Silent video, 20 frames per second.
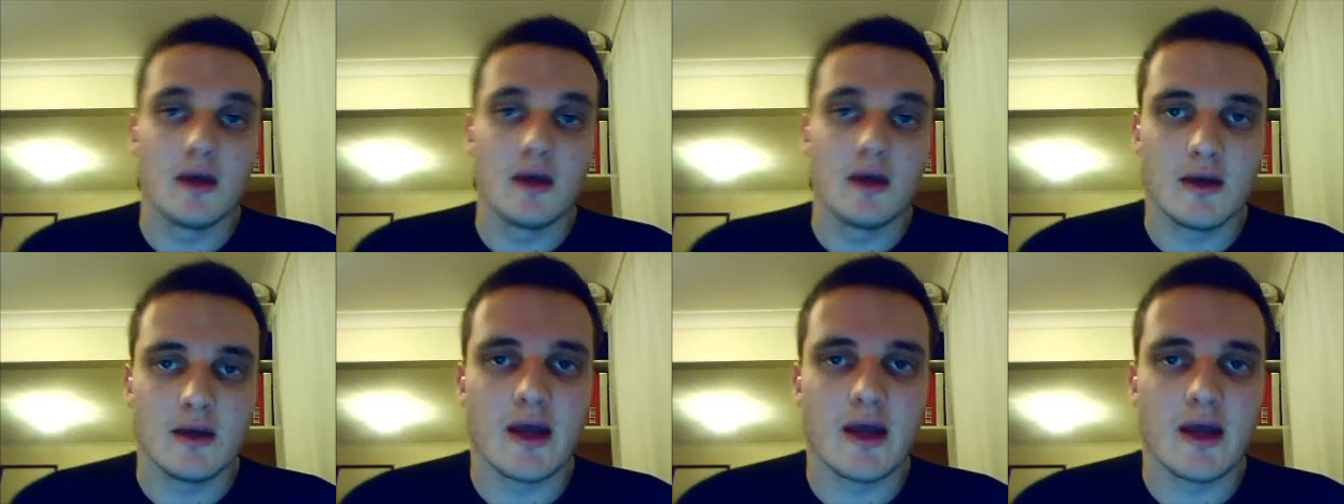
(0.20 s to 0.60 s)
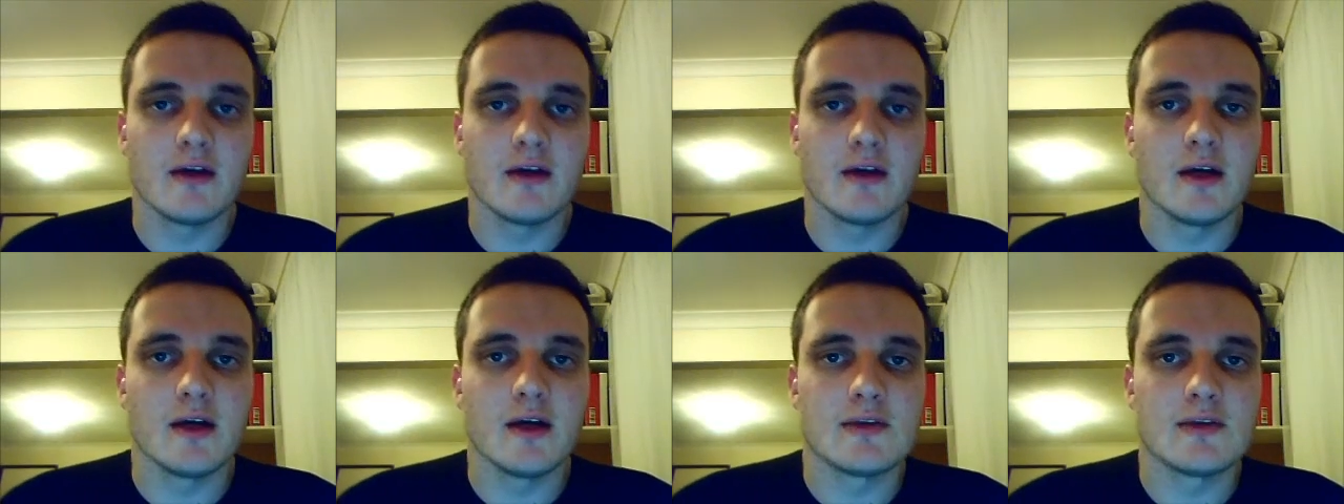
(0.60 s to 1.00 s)
G'day
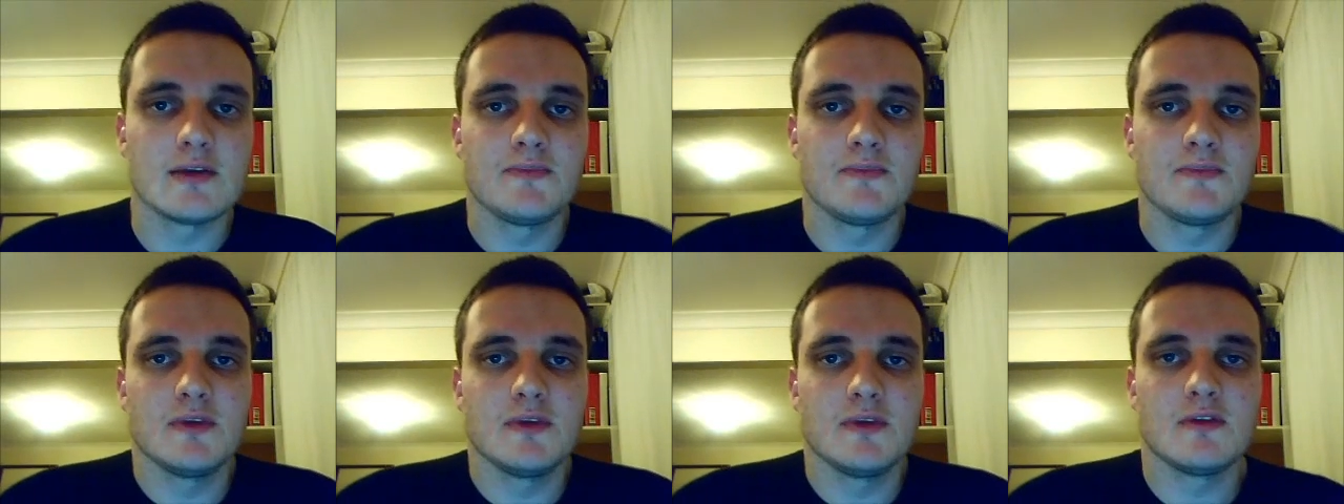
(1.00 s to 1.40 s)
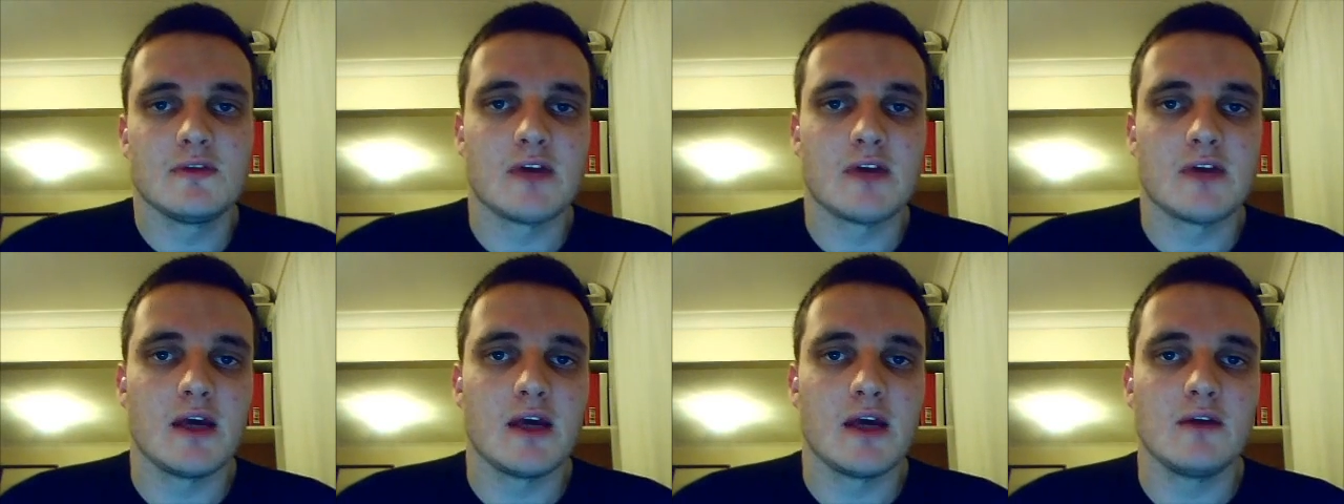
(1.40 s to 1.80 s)
guys, this is
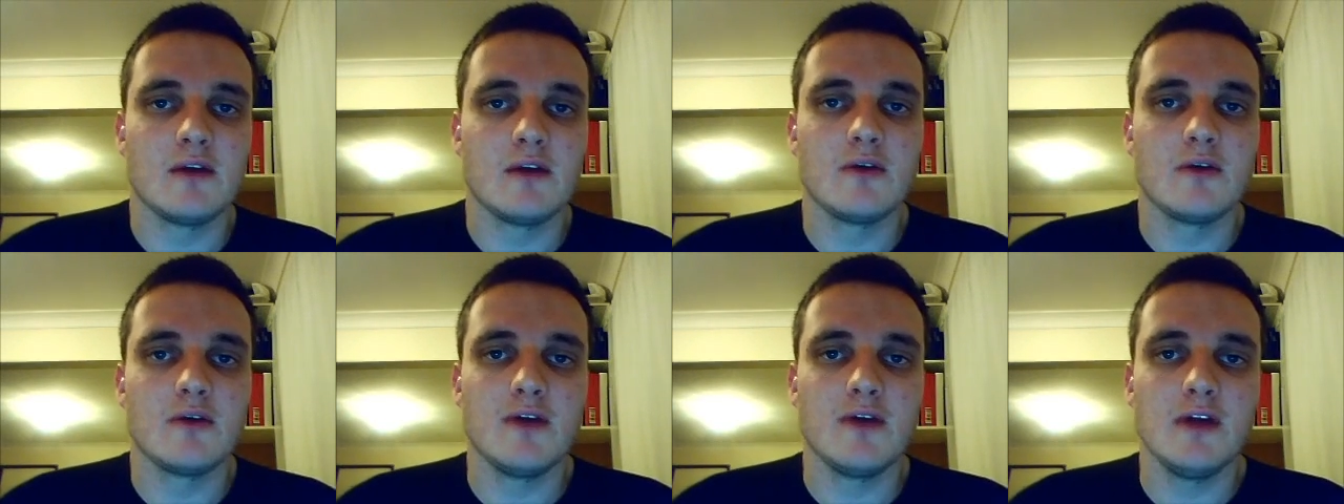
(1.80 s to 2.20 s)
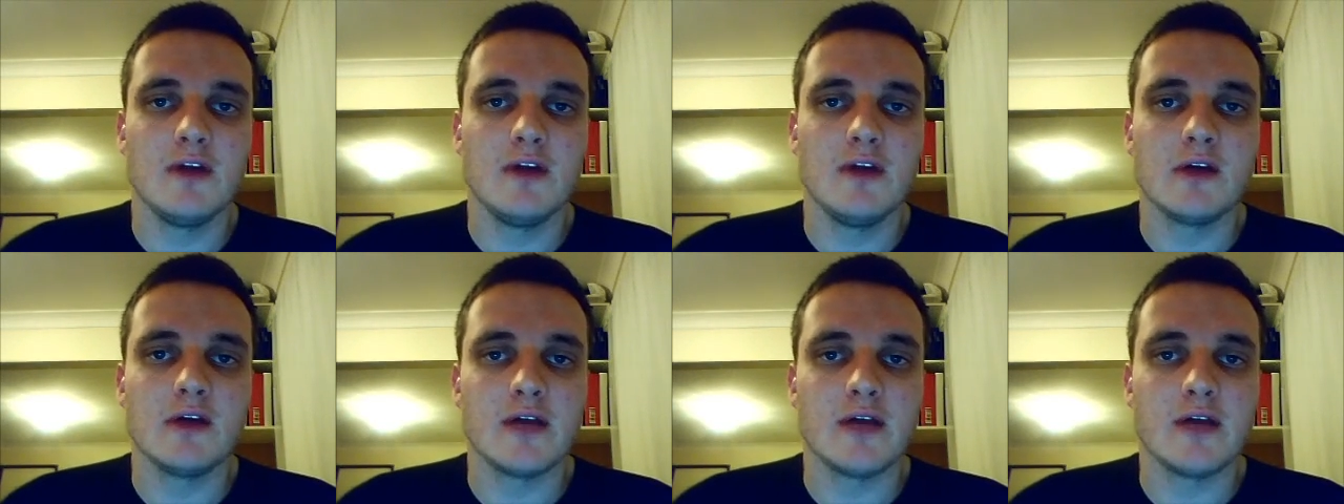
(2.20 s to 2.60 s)
a quick
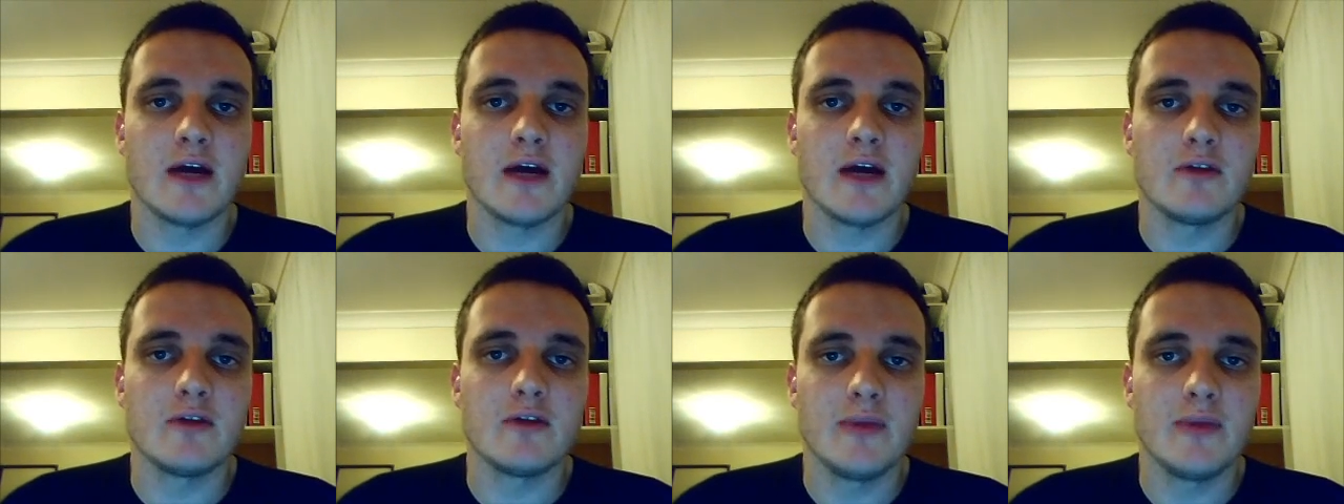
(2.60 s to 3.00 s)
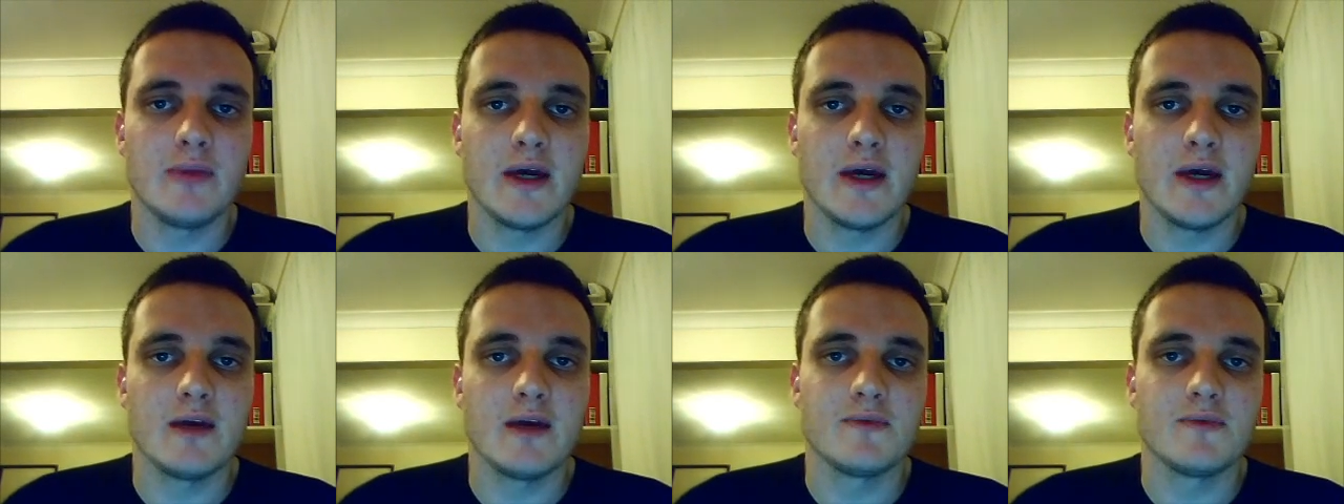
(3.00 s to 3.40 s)
video on how to
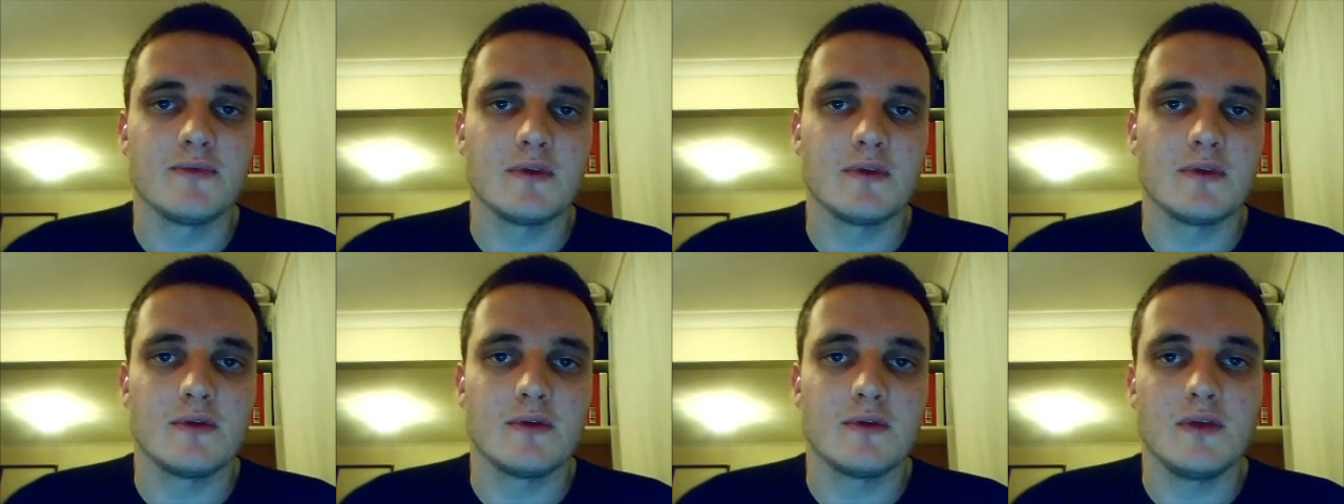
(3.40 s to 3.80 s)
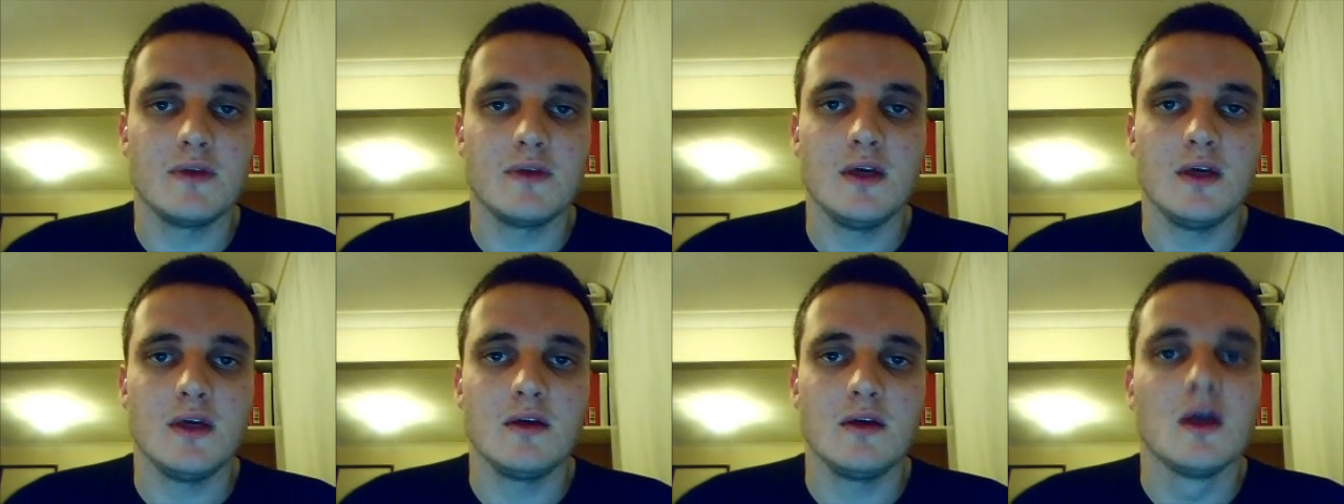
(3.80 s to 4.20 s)
repair
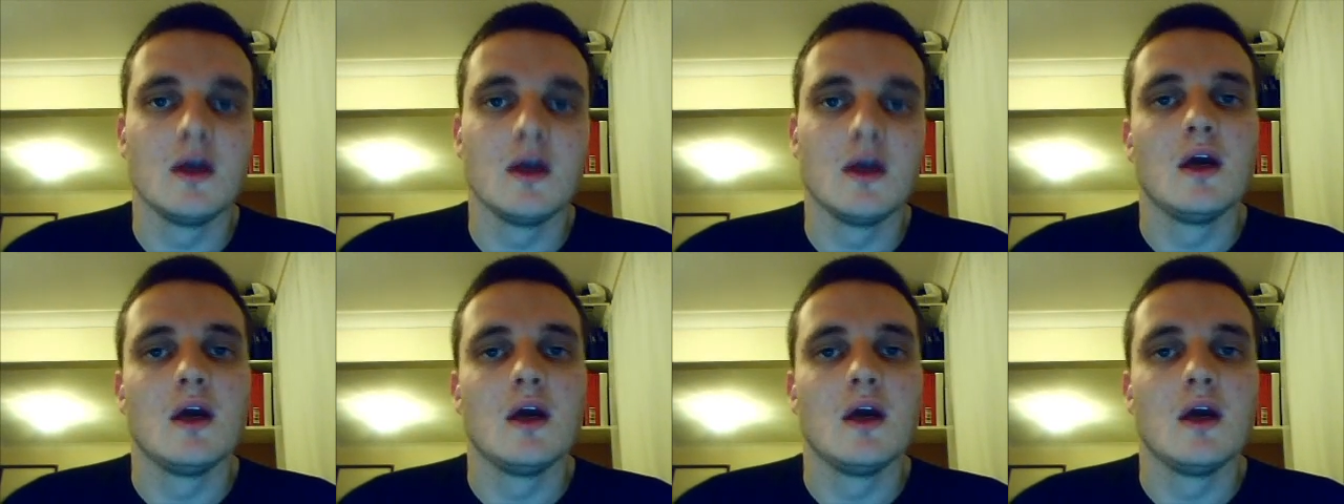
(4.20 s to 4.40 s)
the